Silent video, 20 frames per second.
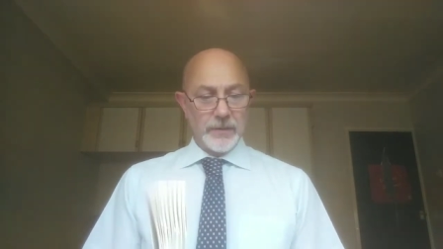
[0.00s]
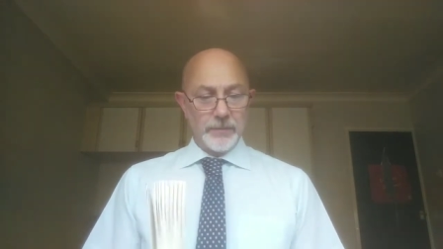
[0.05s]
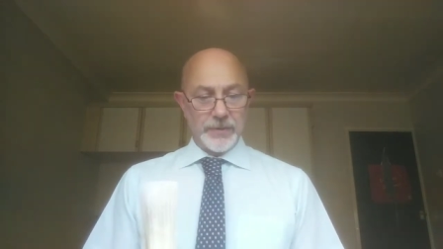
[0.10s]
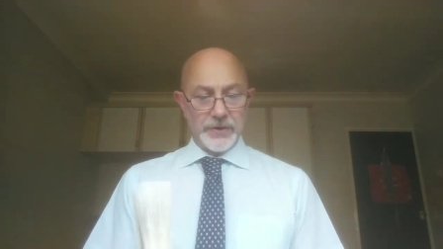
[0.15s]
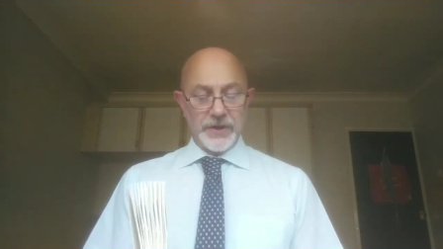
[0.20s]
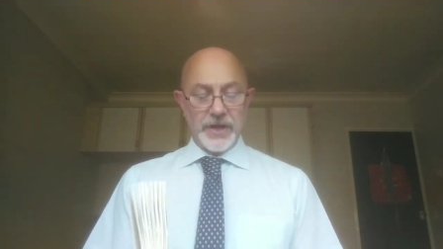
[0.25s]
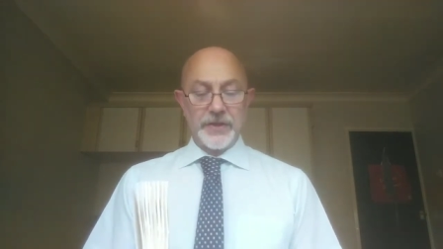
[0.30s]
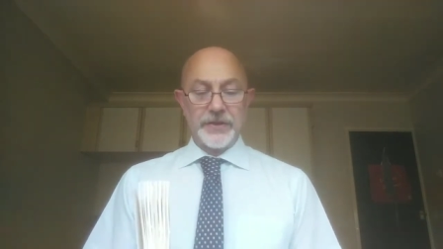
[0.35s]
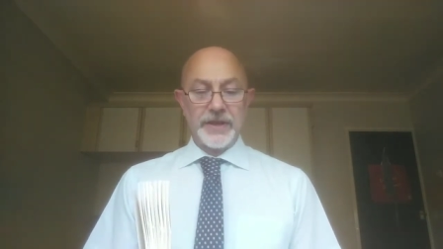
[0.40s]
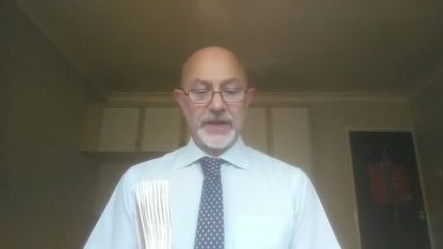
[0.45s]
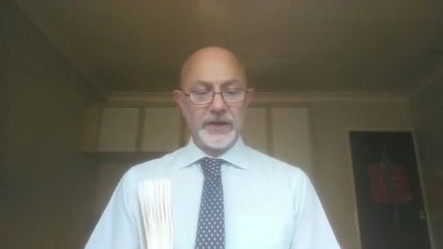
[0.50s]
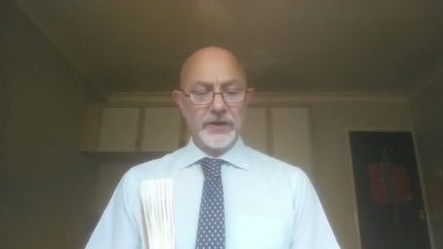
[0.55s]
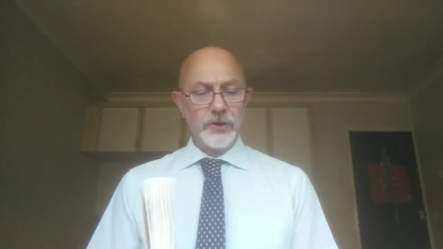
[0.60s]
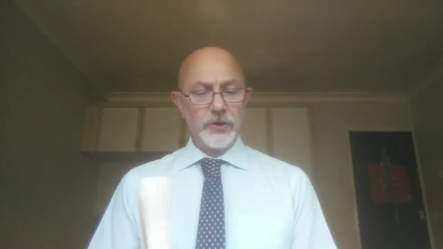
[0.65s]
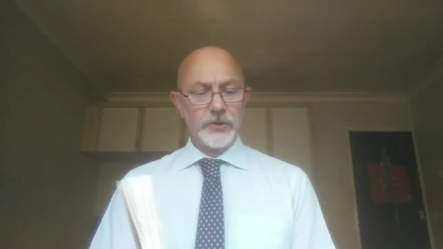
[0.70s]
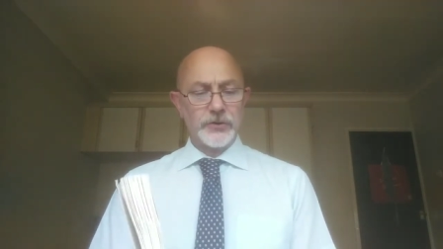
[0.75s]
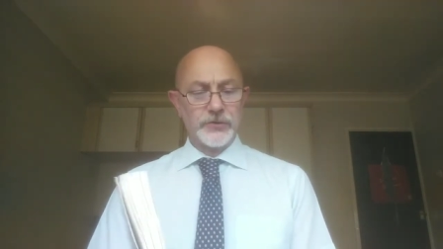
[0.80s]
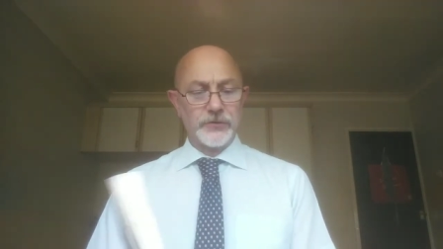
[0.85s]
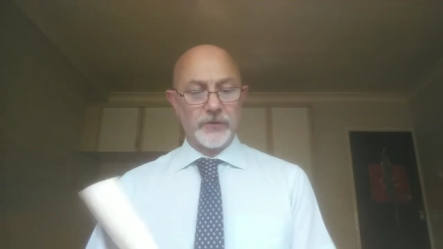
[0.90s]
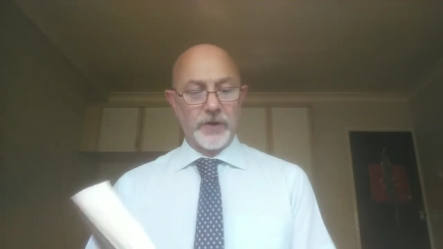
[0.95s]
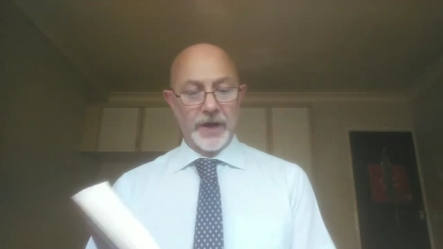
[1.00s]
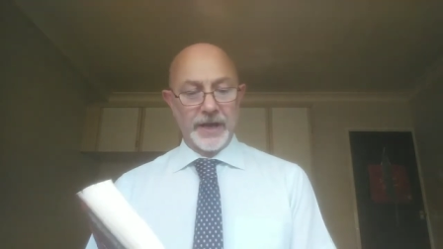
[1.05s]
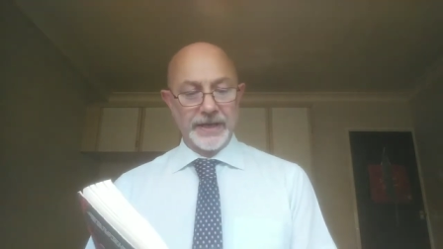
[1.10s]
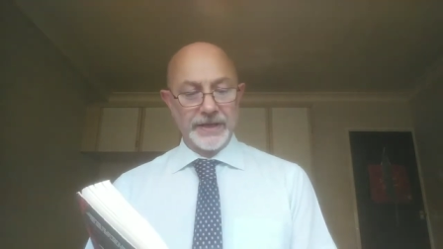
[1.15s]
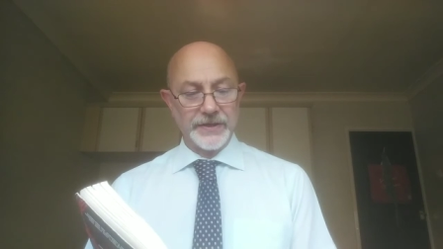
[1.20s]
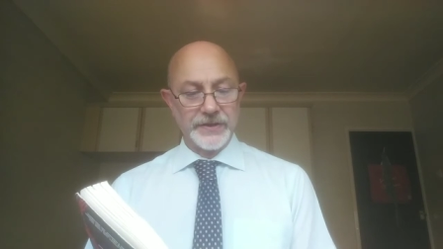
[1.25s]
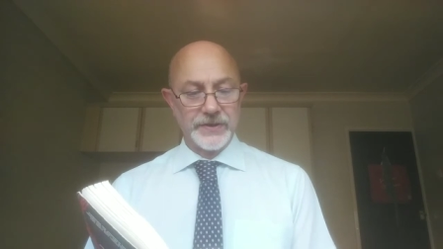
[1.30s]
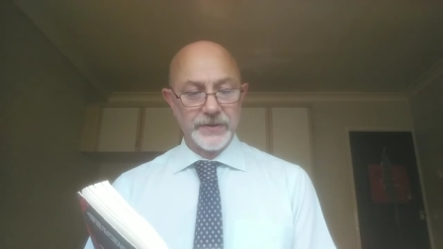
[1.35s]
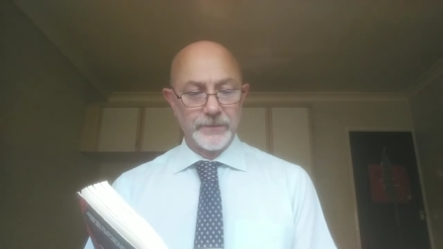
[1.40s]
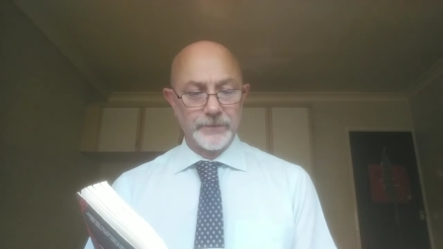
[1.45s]
but nothing looks
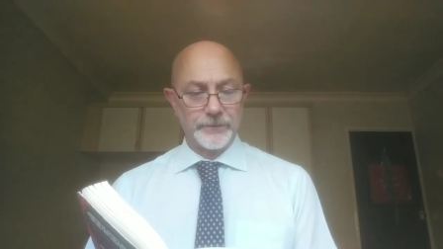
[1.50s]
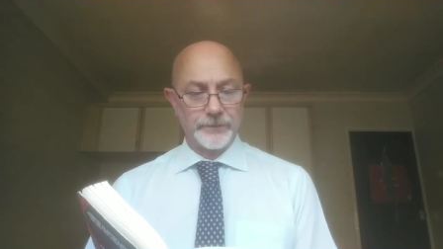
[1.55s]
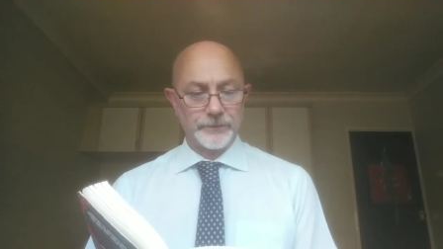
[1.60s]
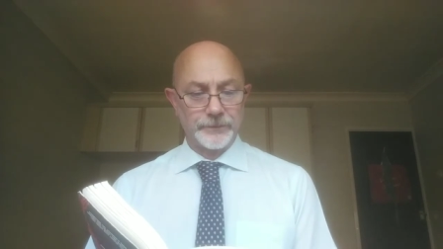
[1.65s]
right.